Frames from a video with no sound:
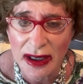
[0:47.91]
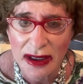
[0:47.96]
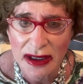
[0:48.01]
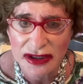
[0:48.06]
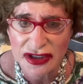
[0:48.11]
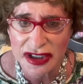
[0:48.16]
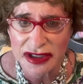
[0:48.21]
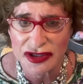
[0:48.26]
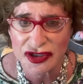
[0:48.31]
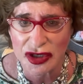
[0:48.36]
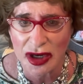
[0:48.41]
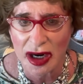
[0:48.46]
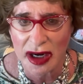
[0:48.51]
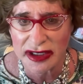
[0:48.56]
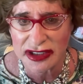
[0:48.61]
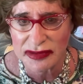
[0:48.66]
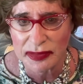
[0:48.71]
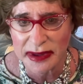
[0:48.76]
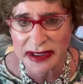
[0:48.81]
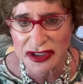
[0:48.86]
Didn't your
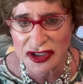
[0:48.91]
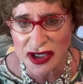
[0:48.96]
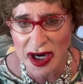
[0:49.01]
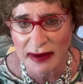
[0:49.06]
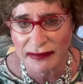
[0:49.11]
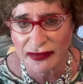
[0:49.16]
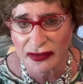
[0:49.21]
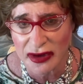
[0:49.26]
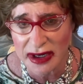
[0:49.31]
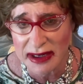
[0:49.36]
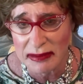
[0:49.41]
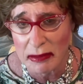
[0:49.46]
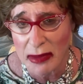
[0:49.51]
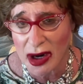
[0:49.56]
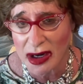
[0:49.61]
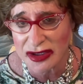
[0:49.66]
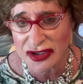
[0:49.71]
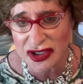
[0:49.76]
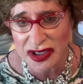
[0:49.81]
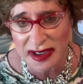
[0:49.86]
husband Jeffrey
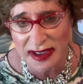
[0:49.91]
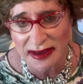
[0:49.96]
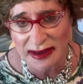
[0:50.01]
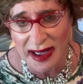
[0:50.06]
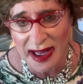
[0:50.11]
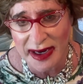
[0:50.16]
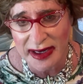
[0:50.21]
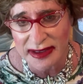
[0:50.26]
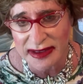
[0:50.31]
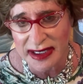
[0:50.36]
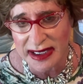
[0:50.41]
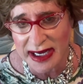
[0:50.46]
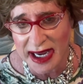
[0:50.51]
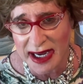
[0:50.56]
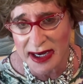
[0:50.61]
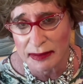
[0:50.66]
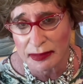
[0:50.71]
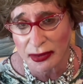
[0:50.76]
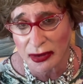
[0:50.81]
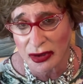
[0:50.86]
march in a lot of the
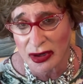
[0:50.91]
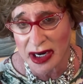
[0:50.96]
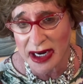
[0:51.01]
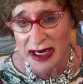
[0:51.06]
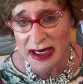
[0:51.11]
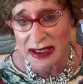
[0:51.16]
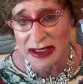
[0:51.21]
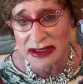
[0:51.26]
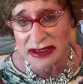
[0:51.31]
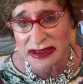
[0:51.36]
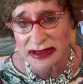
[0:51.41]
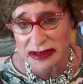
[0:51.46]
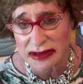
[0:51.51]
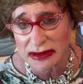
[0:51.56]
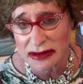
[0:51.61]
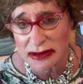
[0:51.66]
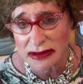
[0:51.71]
gay parades?